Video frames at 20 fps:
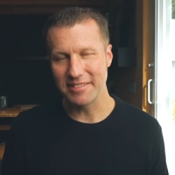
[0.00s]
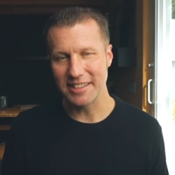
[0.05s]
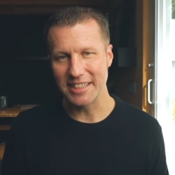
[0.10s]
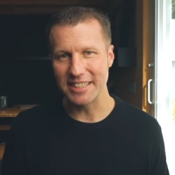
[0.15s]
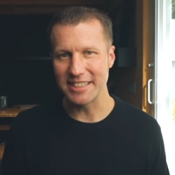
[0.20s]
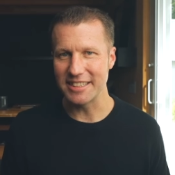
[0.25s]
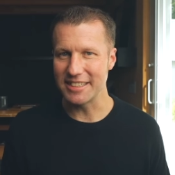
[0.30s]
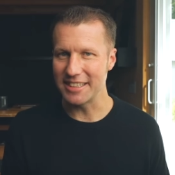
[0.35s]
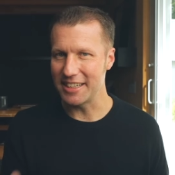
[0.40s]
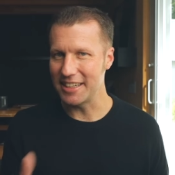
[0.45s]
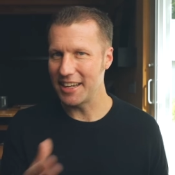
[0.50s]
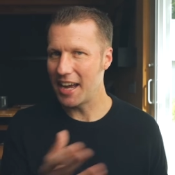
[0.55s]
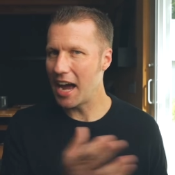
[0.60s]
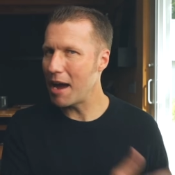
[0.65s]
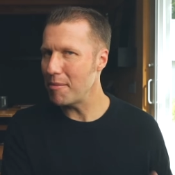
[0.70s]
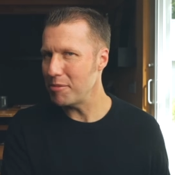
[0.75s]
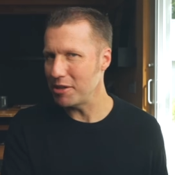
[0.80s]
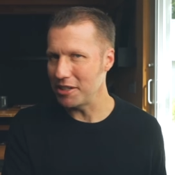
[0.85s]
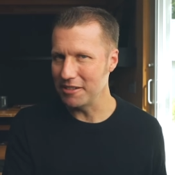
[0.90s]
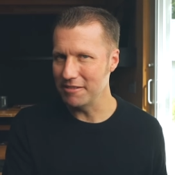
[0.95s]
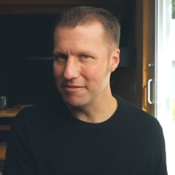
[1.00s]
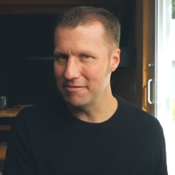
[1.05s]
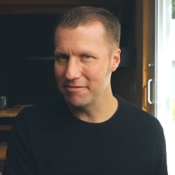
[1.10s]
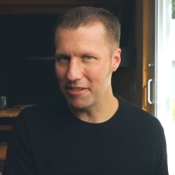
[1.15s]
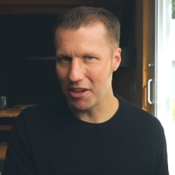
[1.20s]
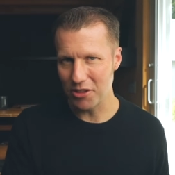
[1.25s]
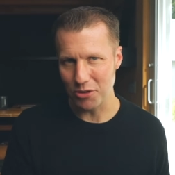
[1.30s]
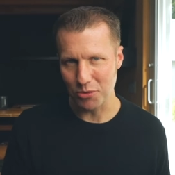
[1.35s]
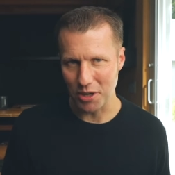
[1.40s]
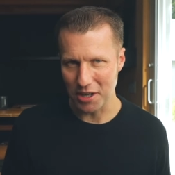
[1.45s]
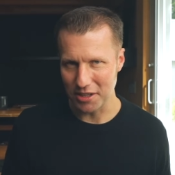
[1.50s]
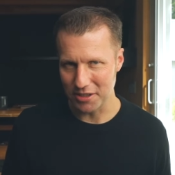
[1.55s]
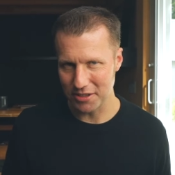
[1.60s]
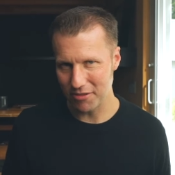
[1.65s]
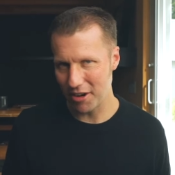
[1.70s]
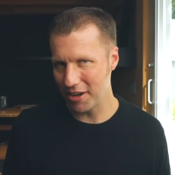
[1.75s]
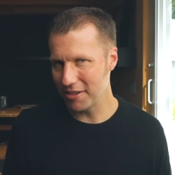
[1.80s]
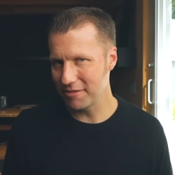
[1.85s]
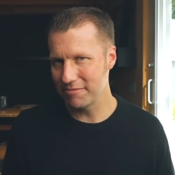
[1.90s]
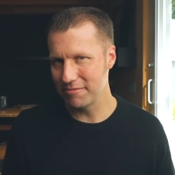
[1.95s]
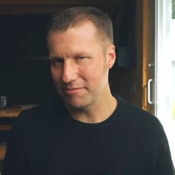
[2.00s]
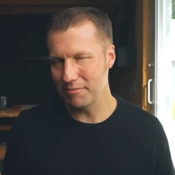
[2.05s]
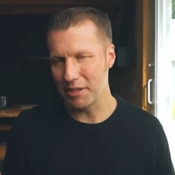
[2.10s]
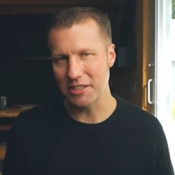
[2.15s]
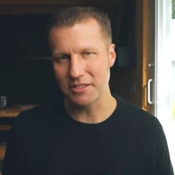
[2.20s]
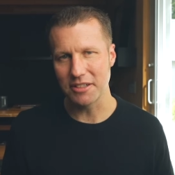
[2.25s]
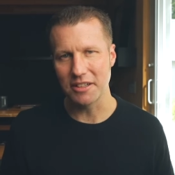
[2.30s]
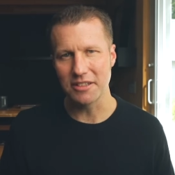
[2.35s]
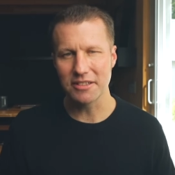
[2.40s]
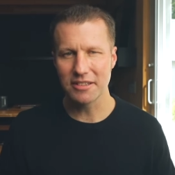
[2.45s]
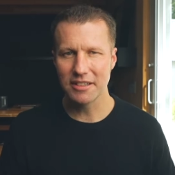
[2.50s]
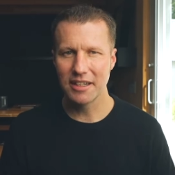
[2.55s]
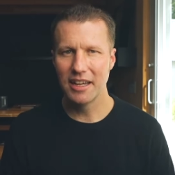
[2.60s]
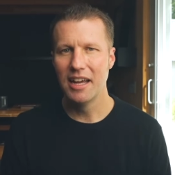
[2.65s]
It's a hobby otherwise, right? Makes sense.